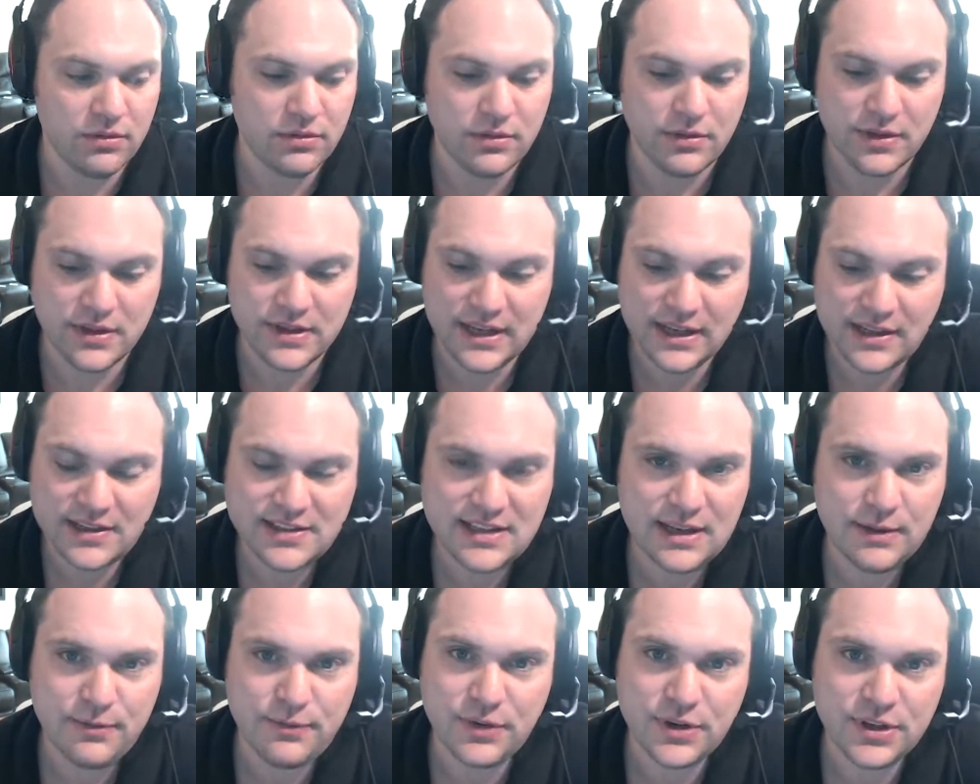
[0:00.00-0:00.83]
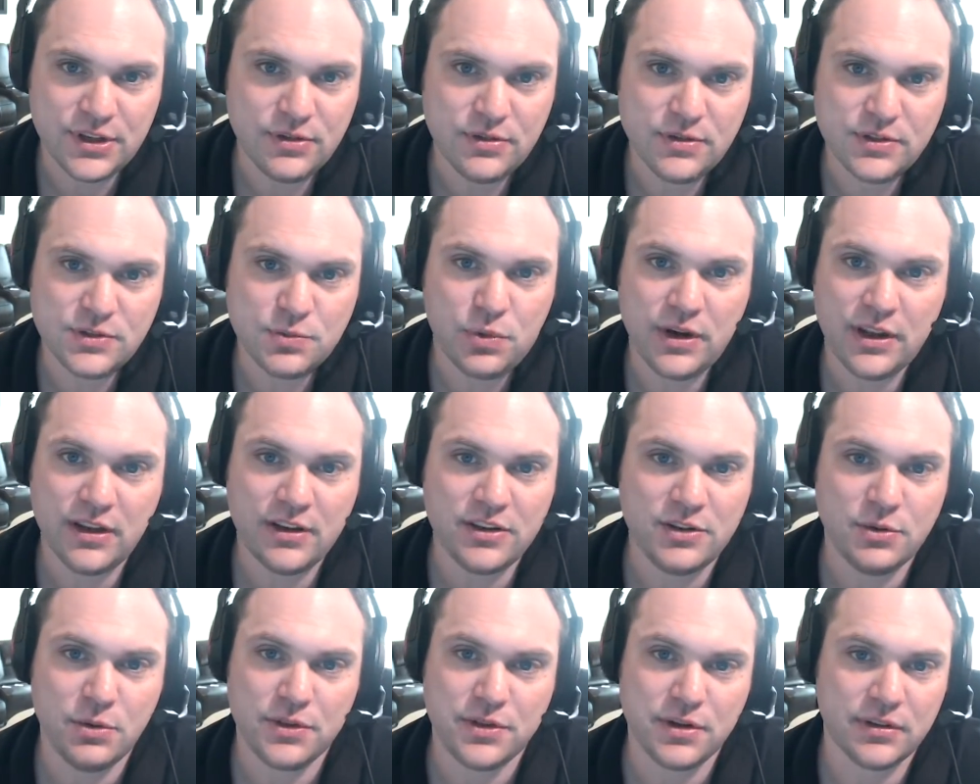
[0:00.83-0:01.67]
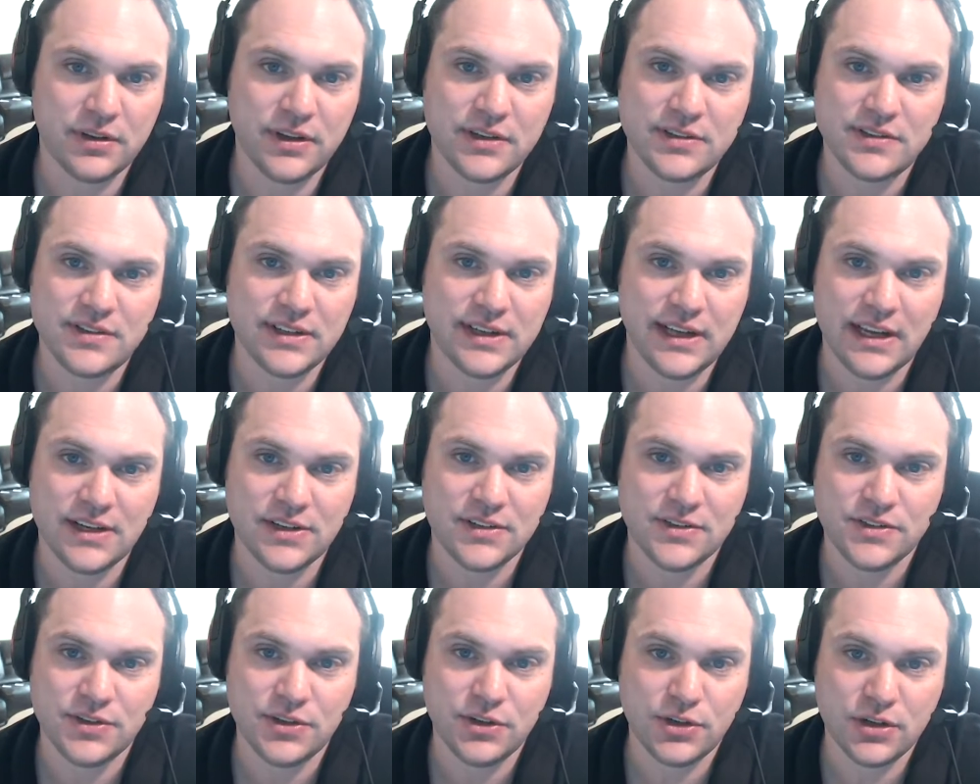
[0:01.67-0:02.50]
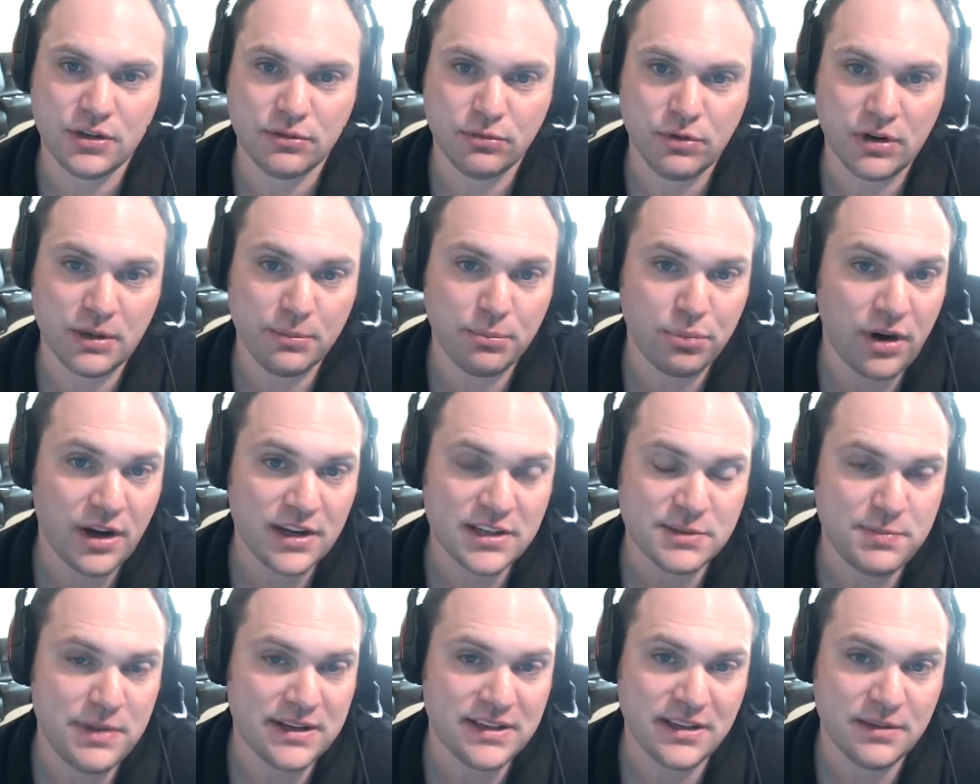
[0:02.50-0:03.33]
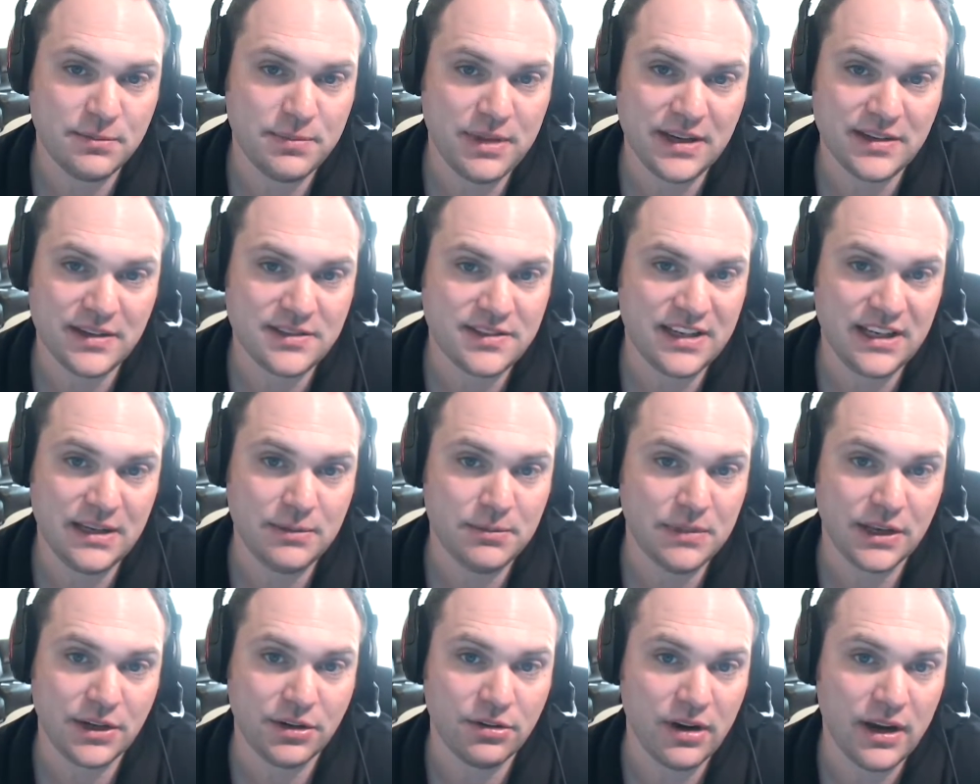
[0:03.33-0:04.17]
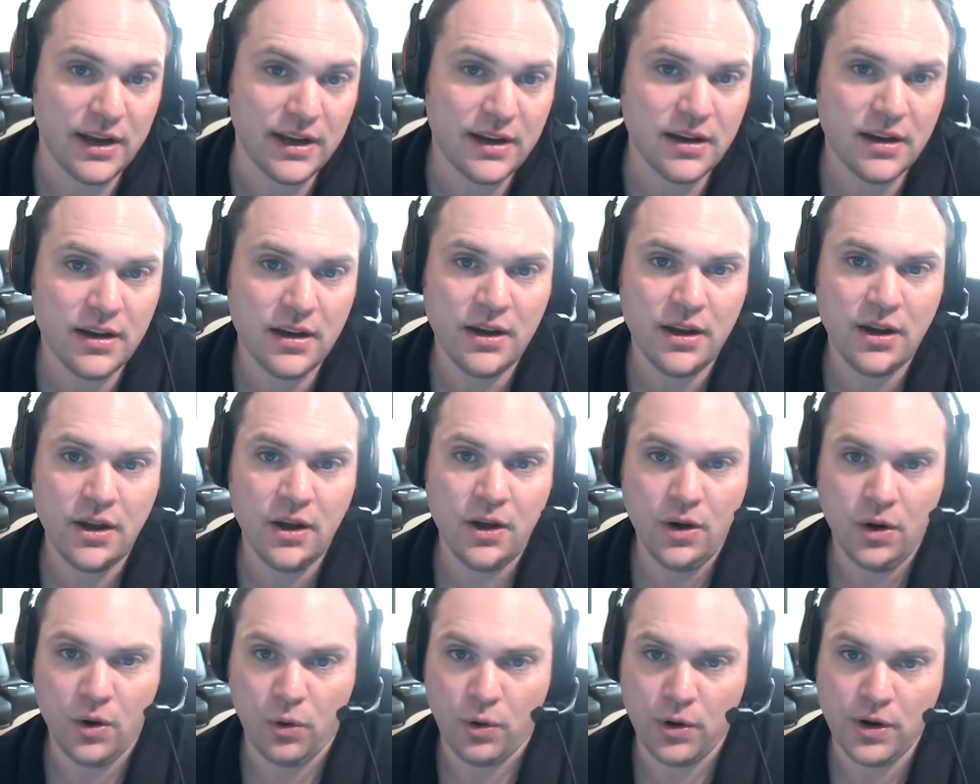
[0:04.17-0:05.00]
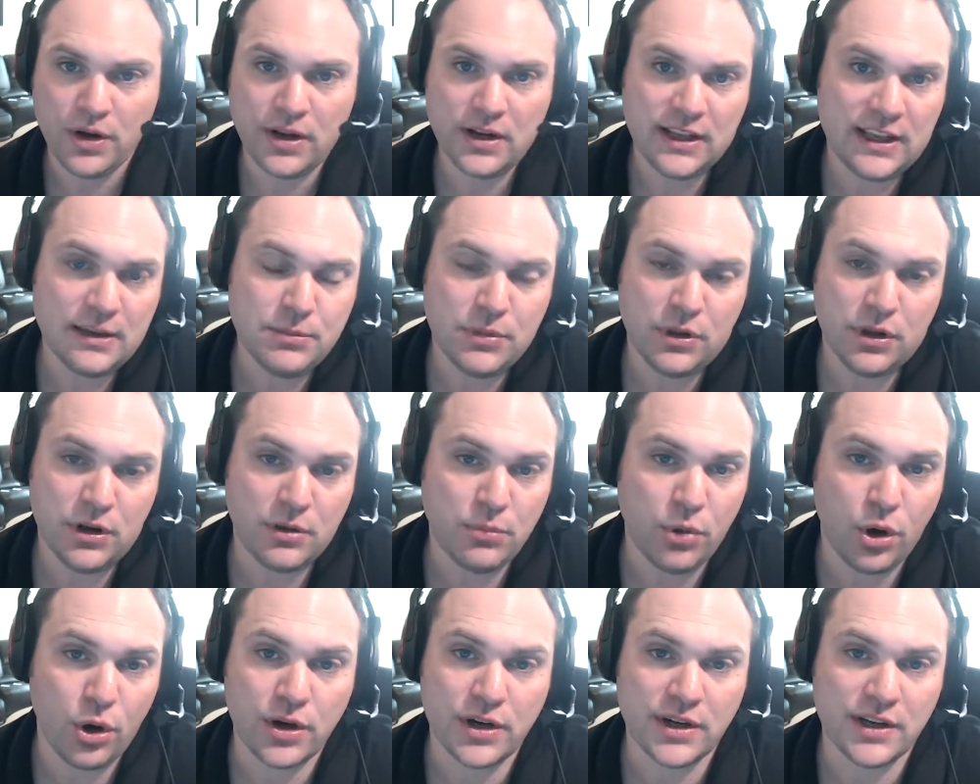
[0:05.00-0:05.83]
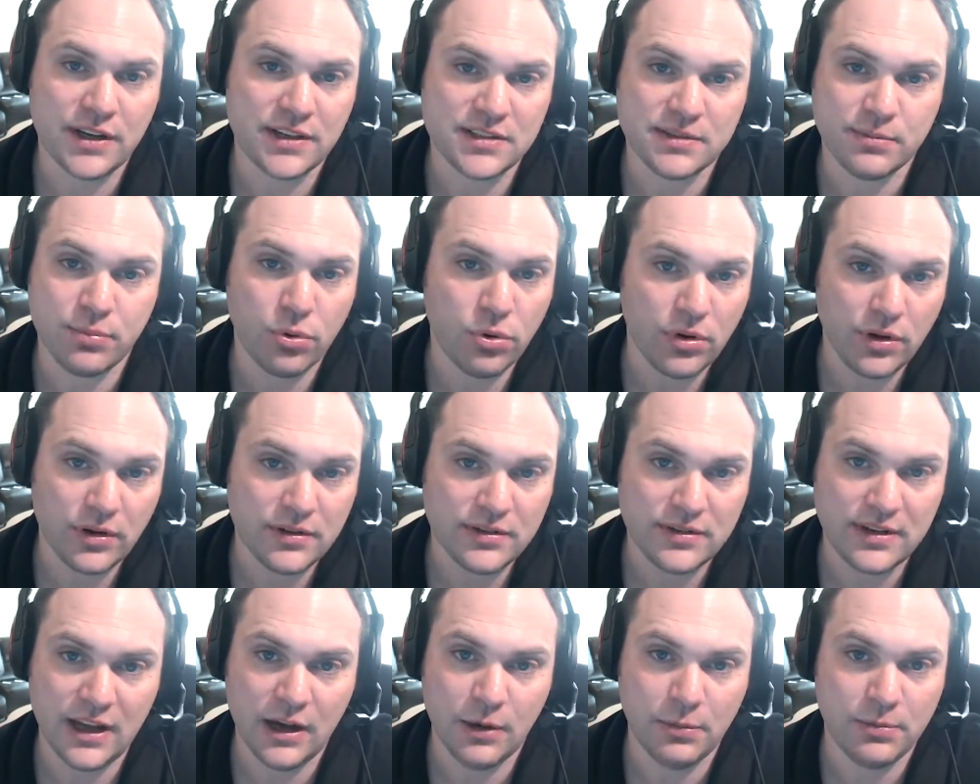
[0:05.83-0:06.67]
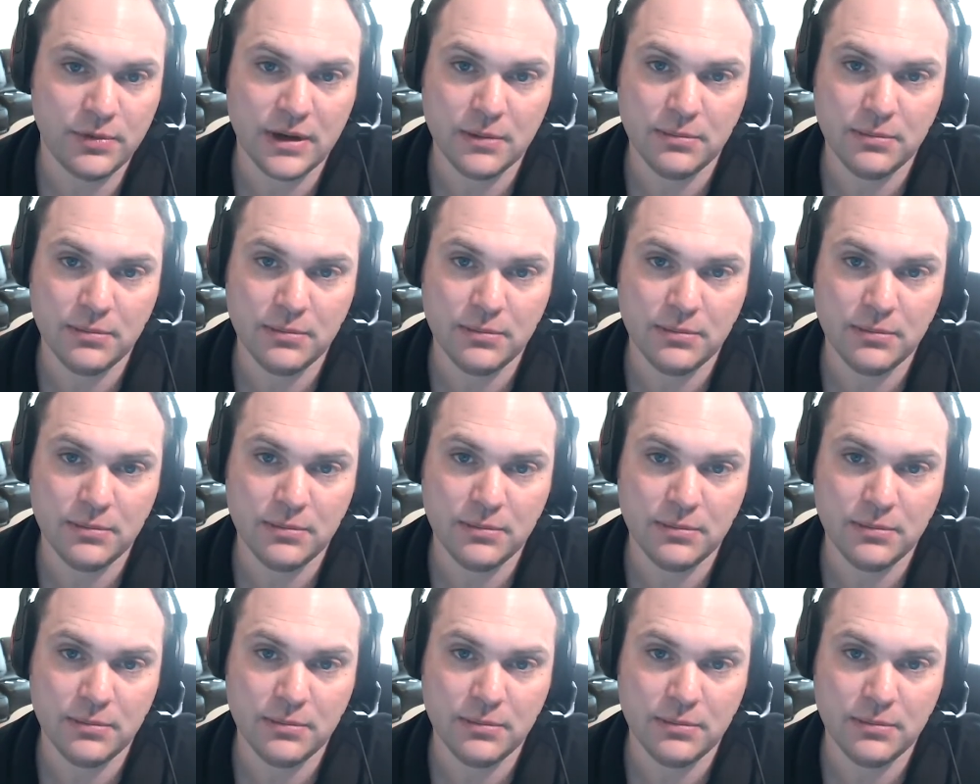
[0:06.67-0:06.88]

the next step for you is what are you going to do with your listing agents? Are you going to run a prospecting based team like Greg? Or are you going to give them a little marketing support to help get